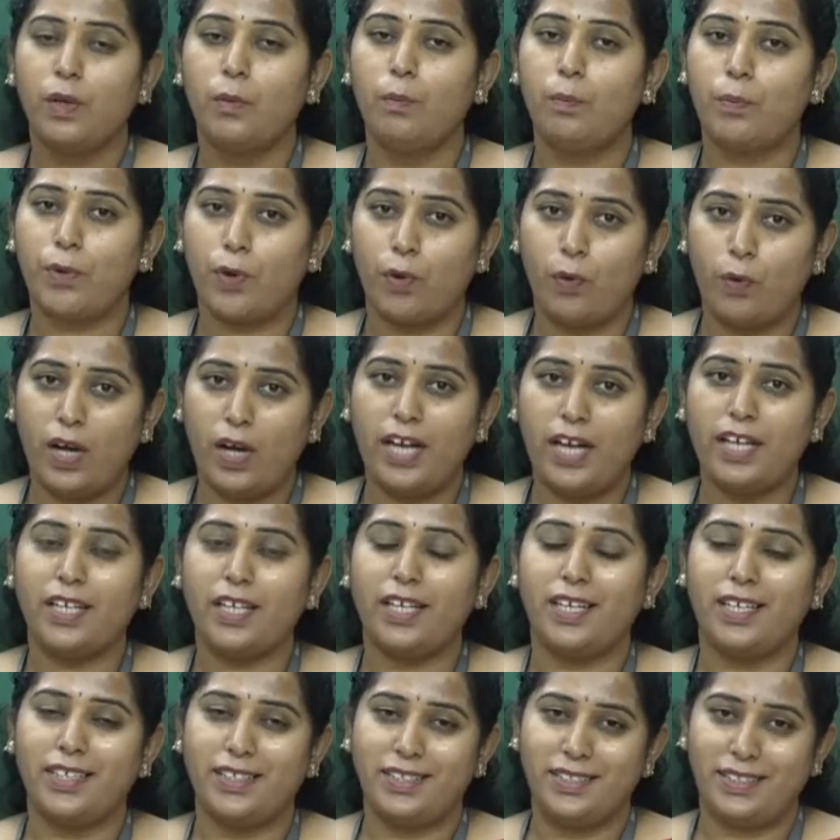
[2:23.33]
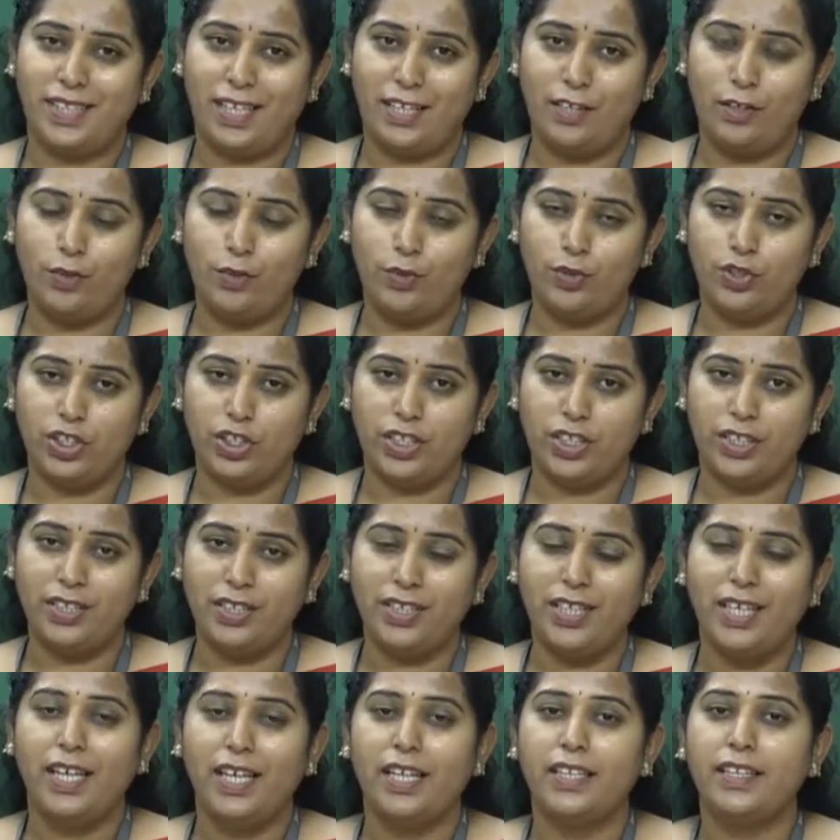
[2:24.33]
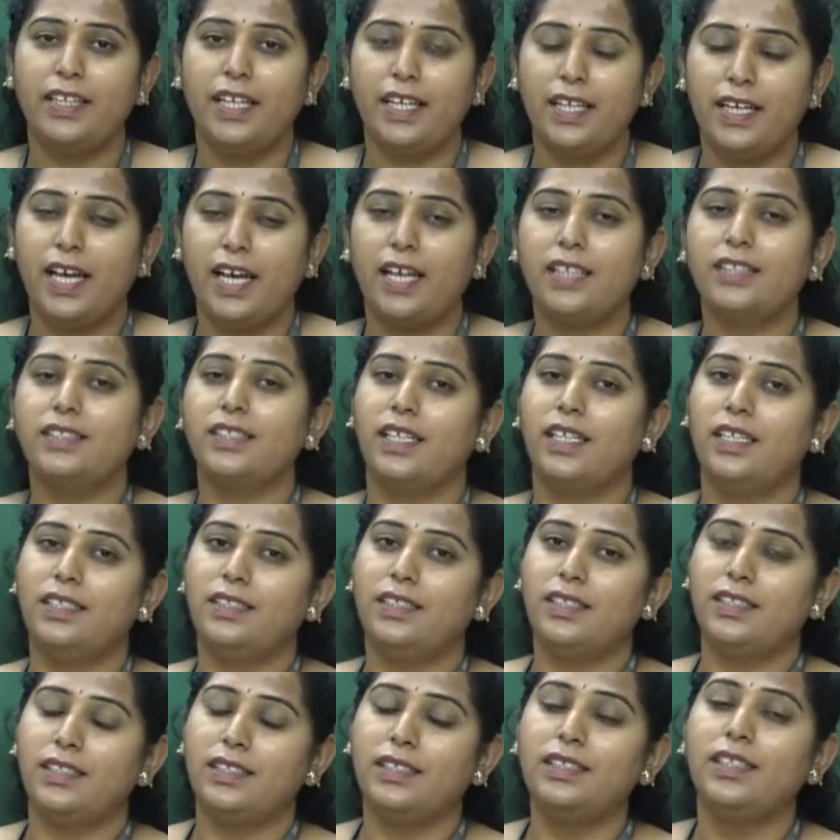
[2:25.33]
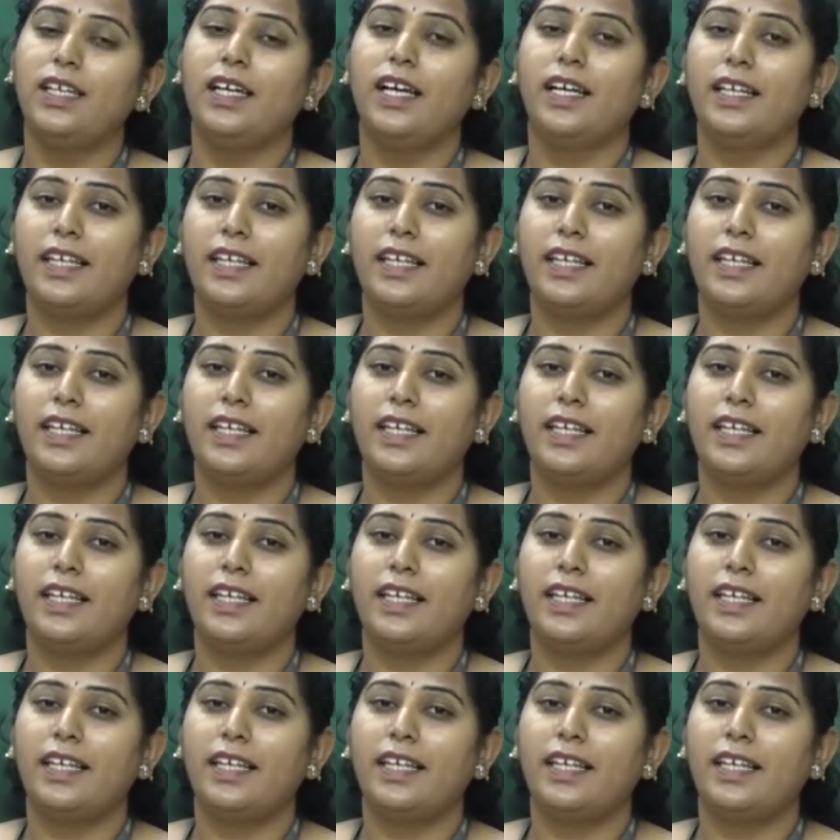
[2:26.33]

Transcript: provide a solution, there are certain